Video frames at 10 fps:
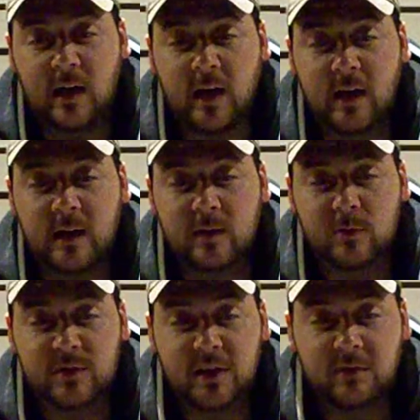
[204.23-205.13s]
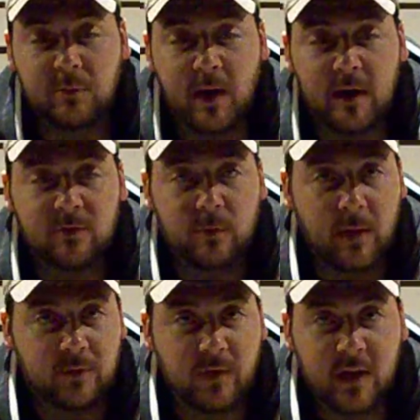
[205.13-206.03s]
I received mine from
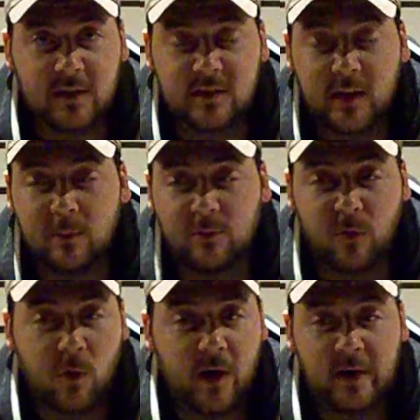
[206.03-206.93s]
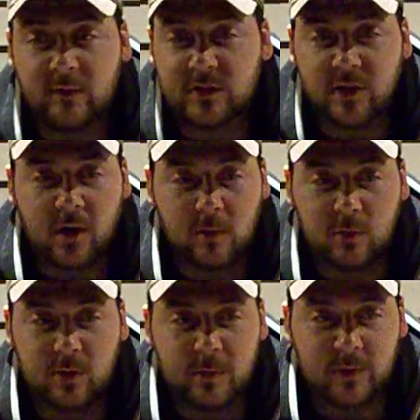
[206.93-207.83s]
my fiance before I even started
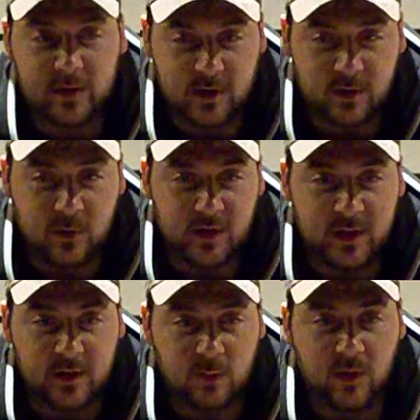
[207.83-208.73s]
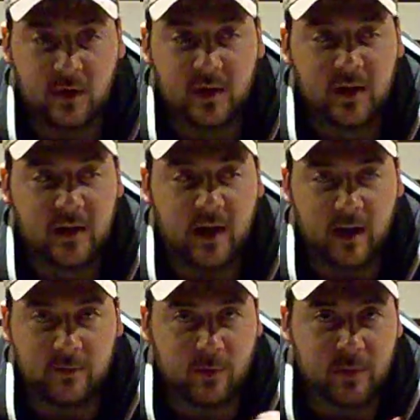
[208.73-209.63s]
brewing, because I knew I needed one
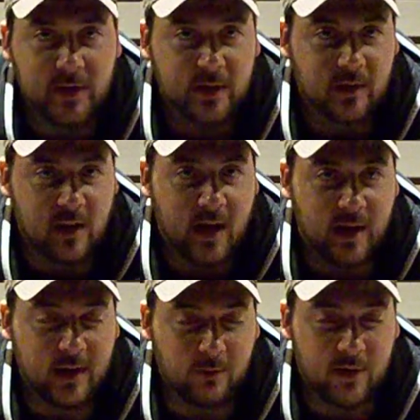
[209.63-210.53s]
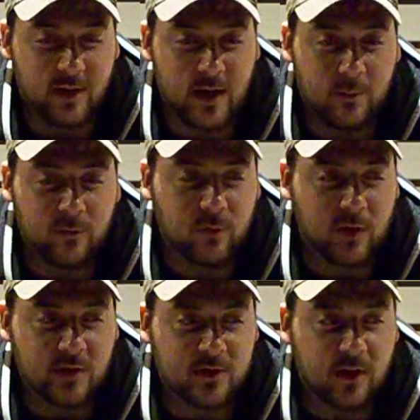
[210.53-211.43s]
after reading a lot. I read a lot before
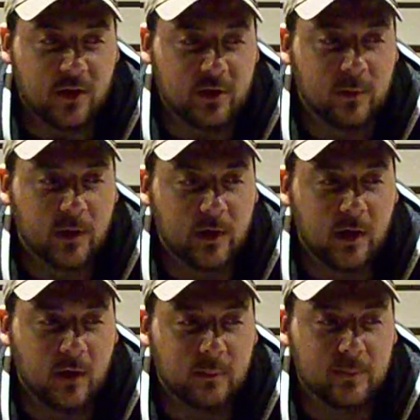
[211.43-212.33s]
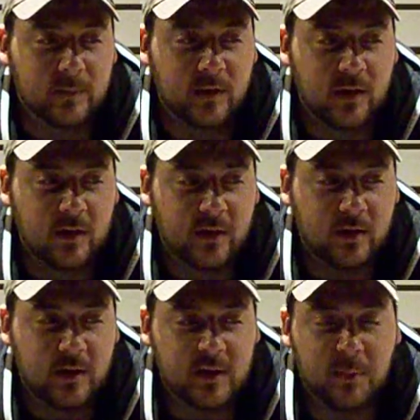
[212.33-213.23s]
I started, but
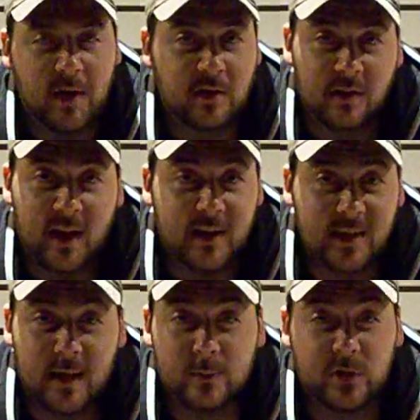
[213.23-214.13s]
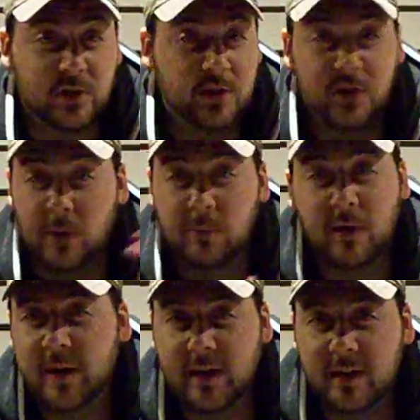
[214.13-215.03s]
it's better a lot of times just to jump
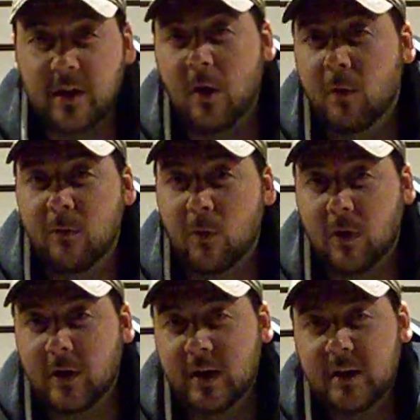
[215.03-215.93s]
right in and go for it.